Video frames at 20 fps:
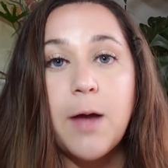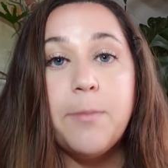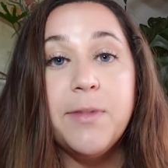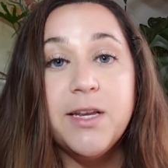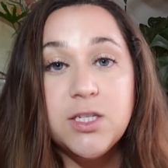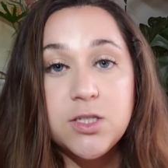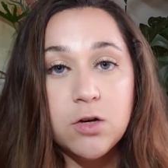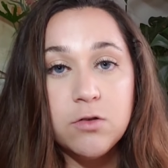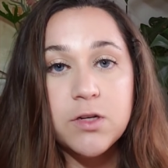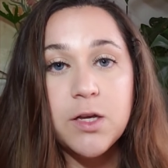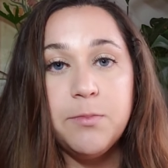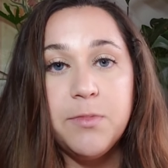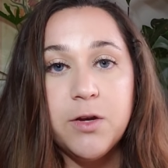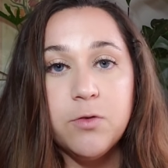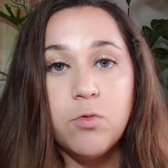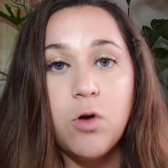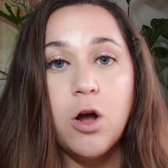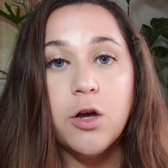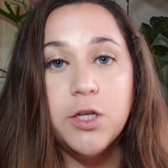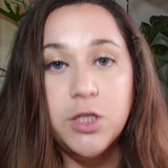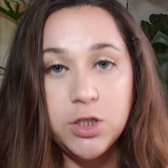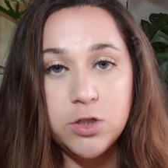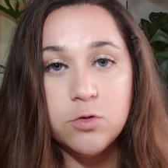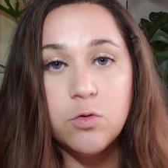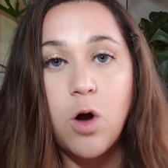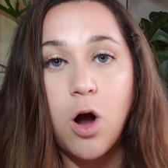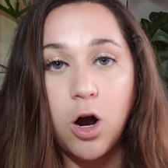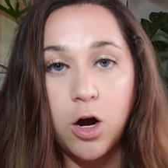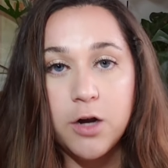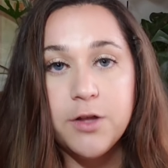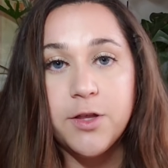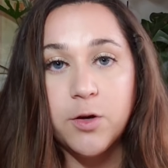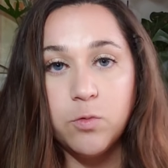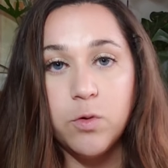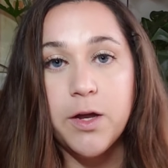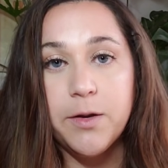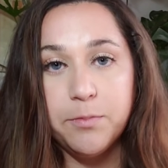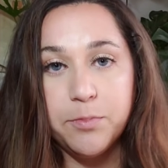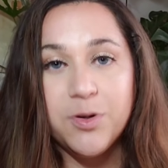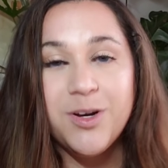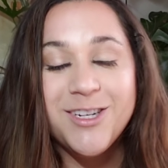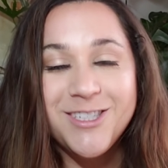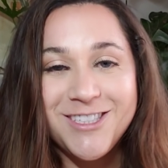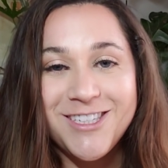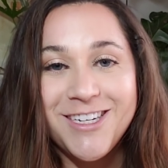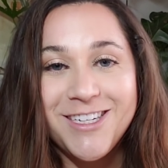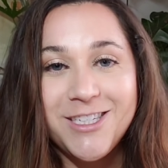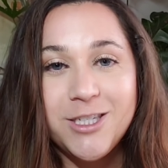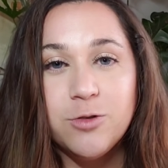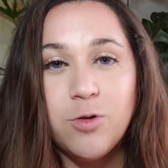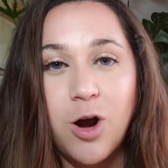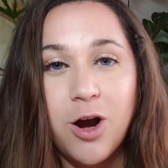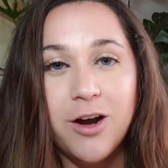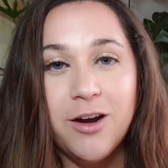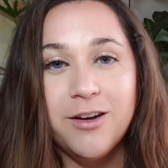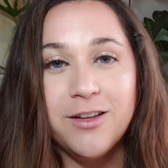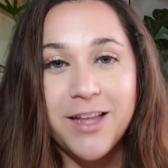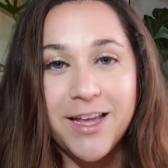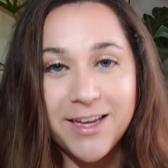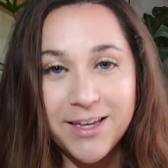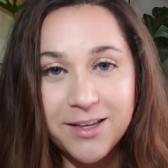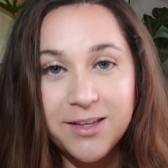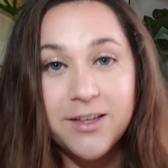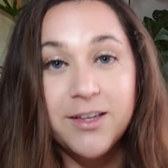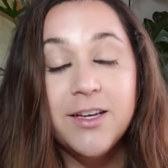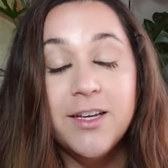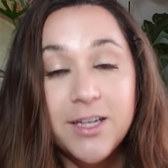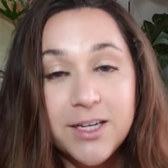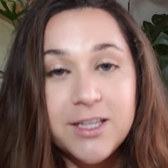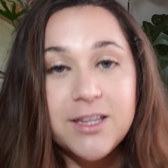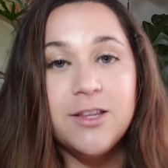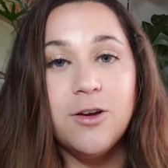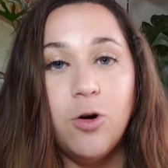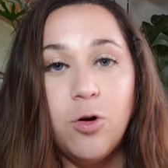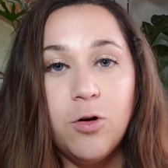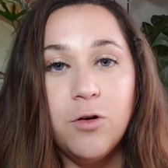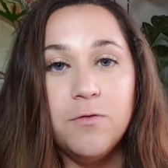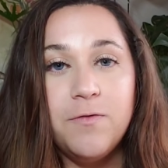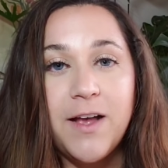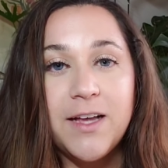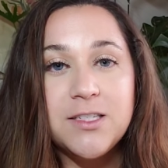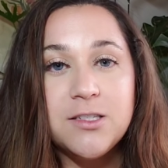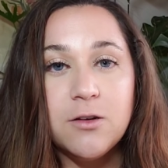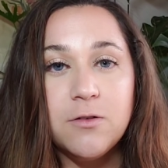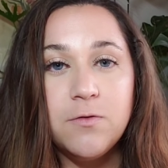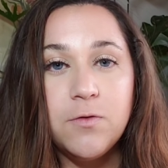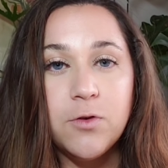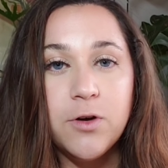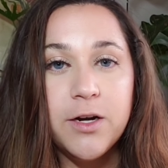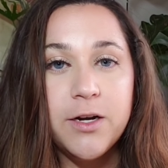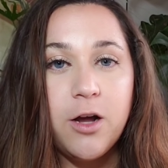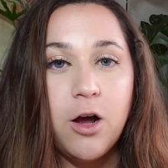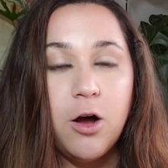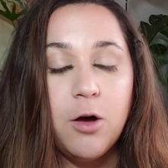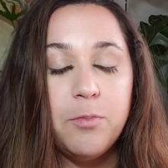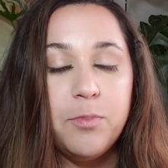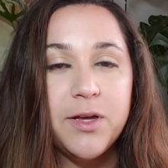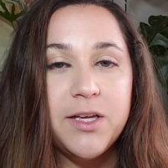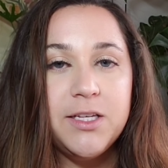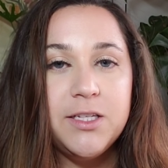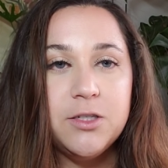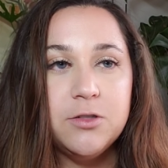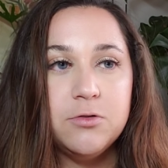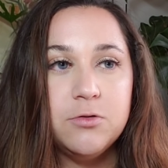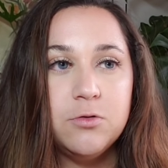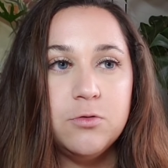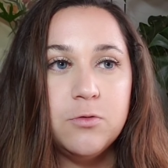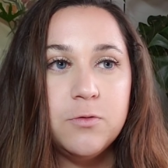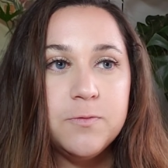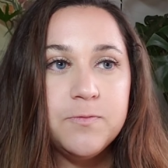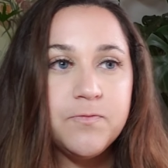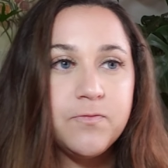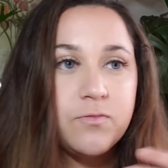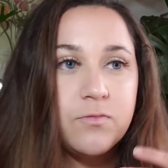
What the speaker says: I mean, don't get me wrong, you are the one pushing, you are like the whole vessel for it all, but your